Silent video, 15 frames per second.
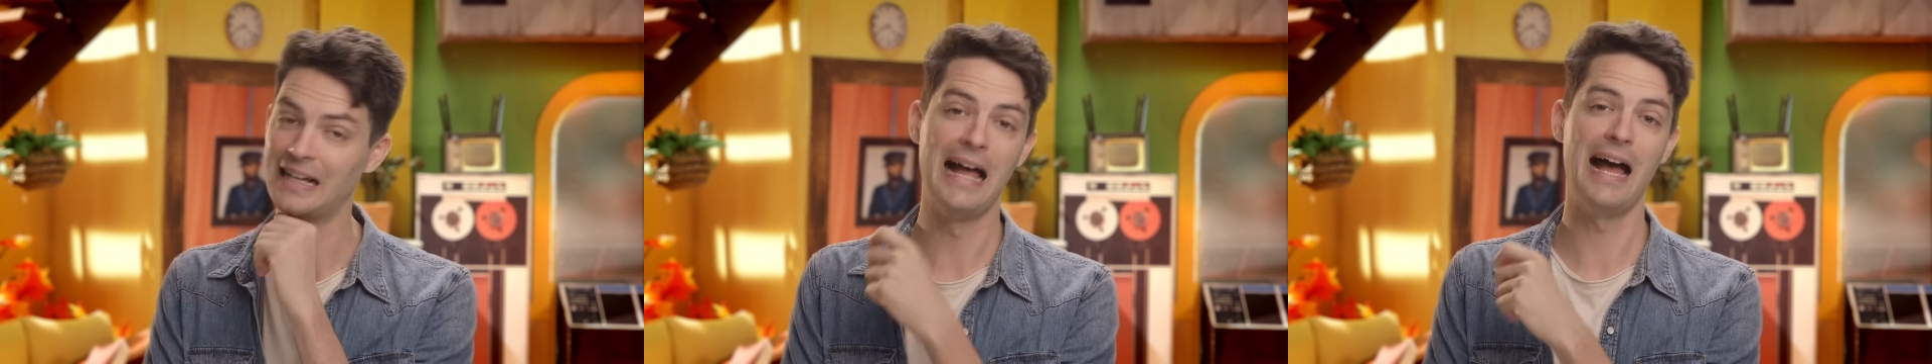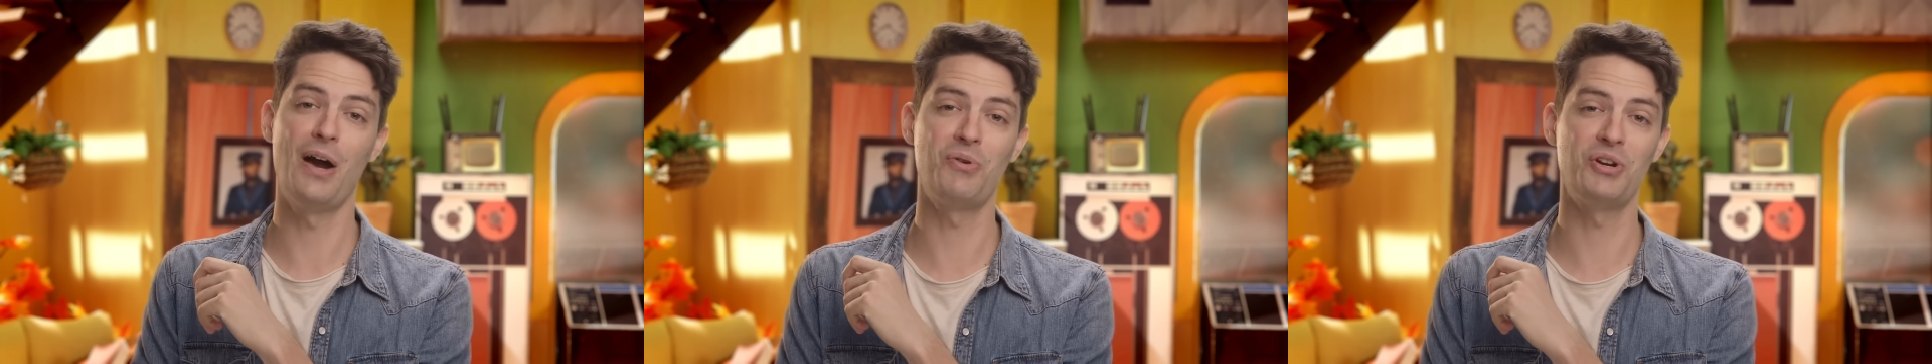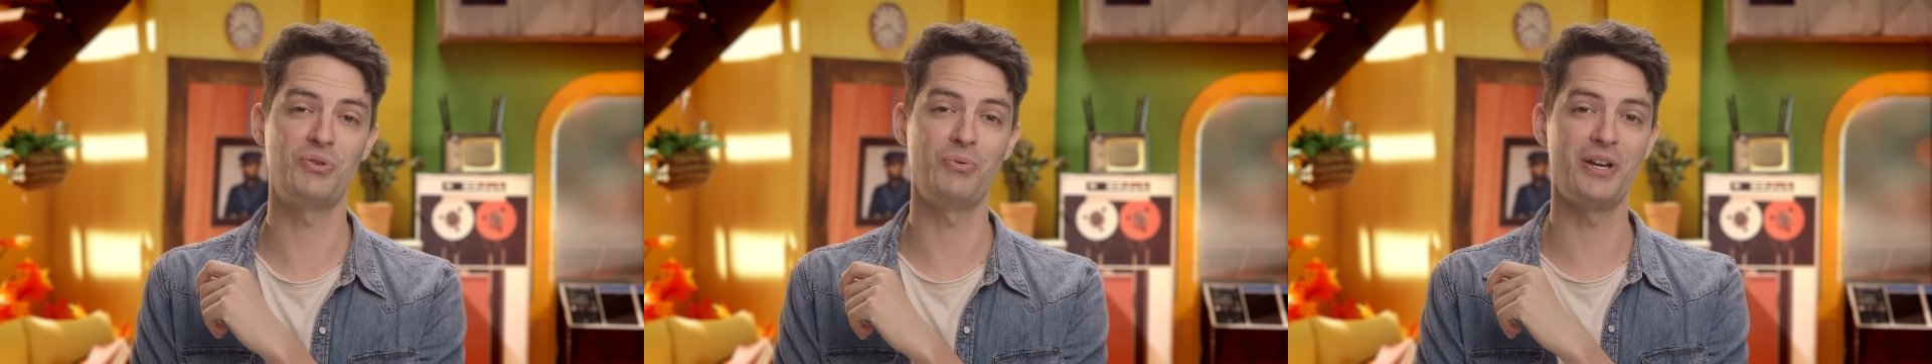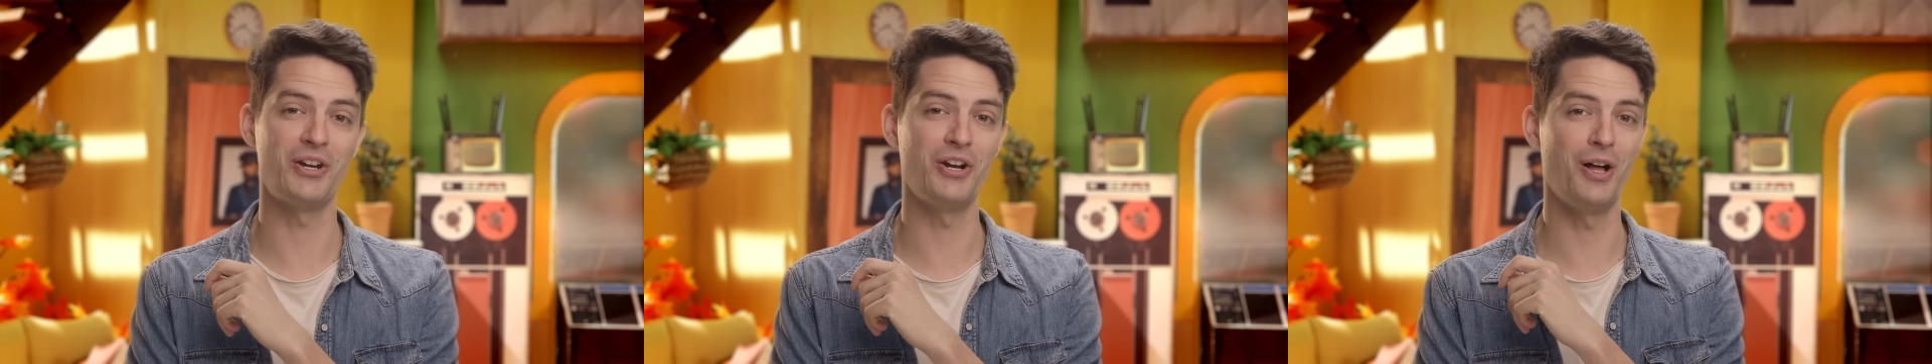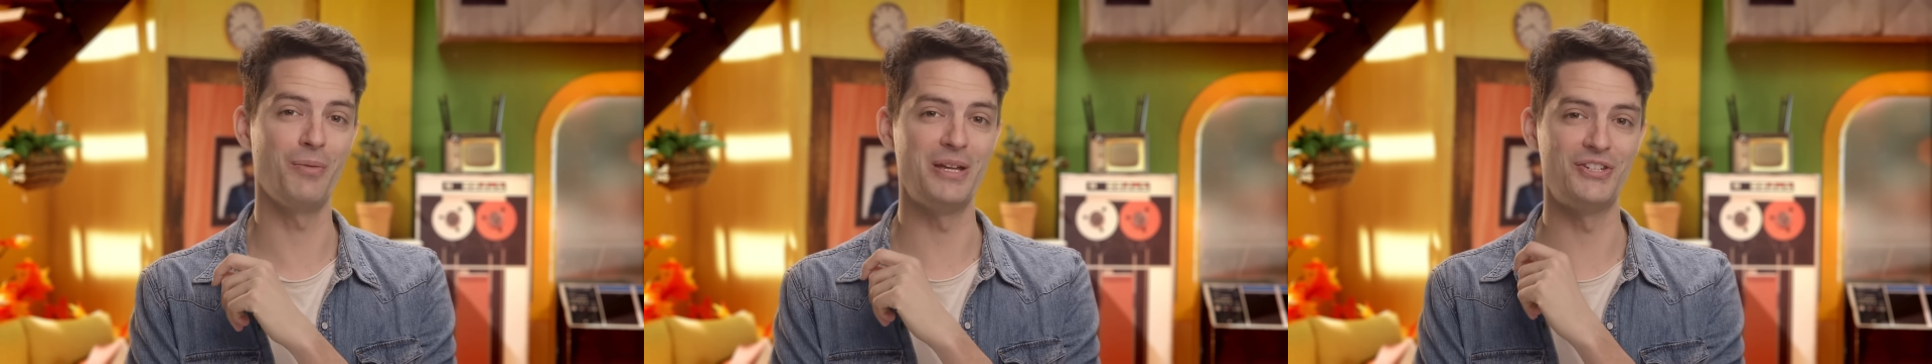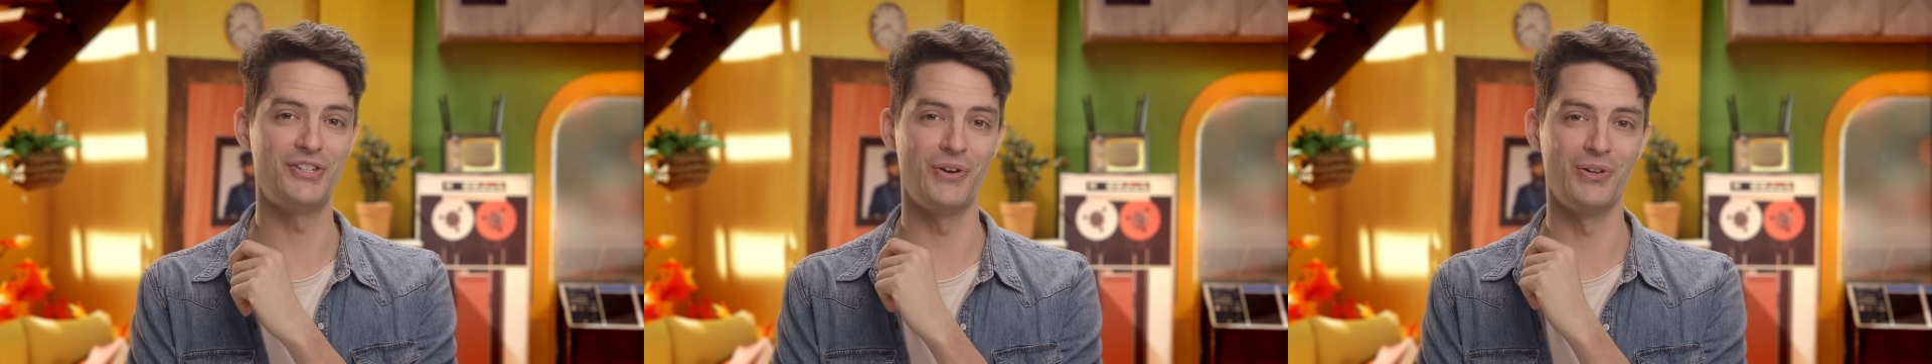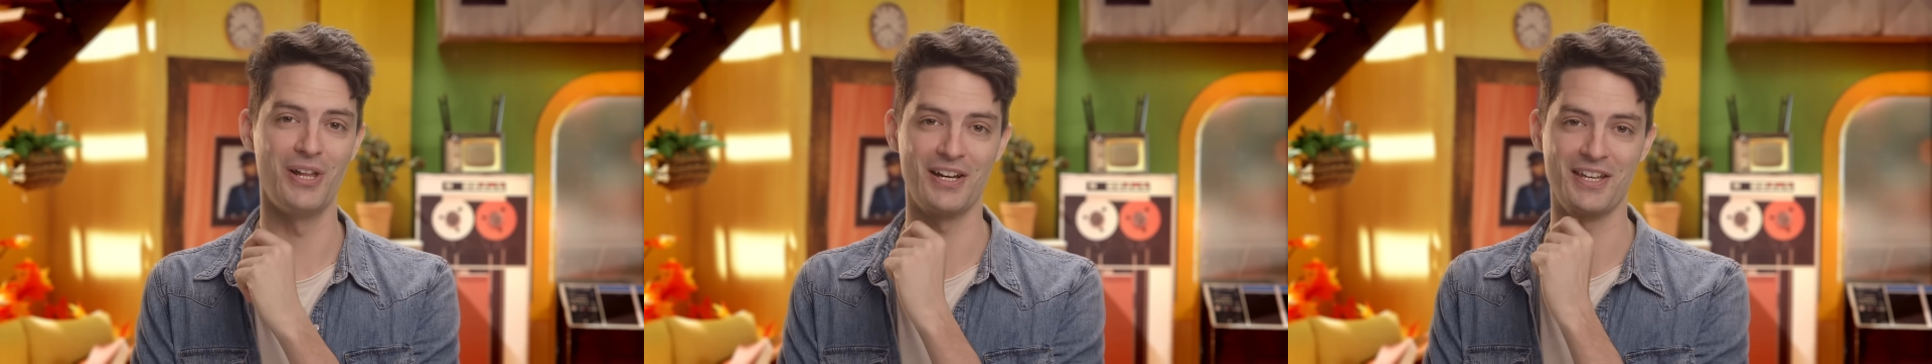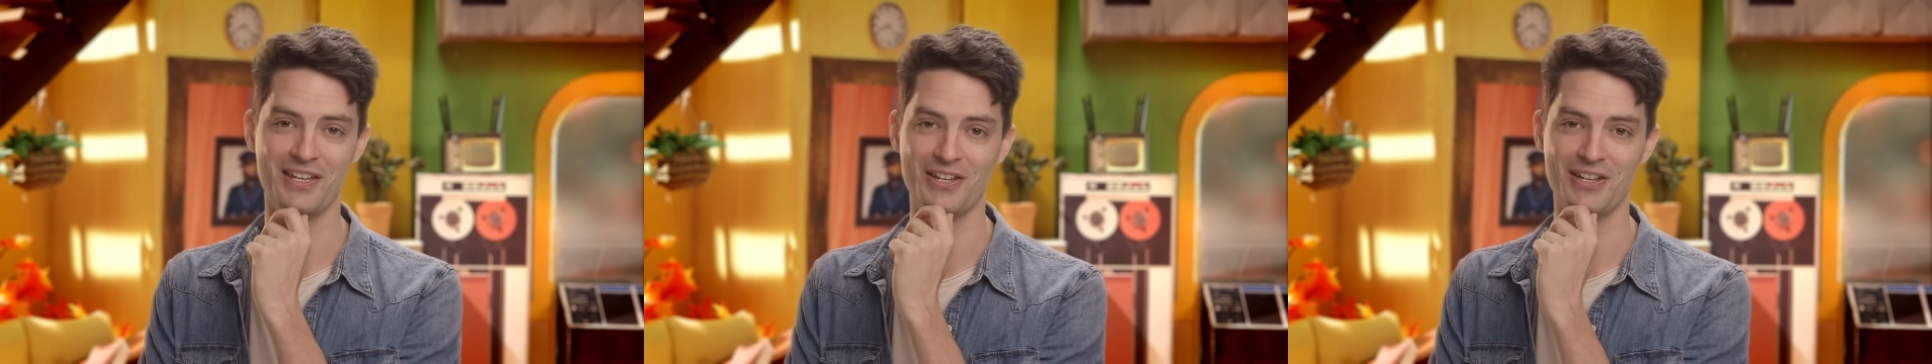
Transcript: I wish we could all be so lucky,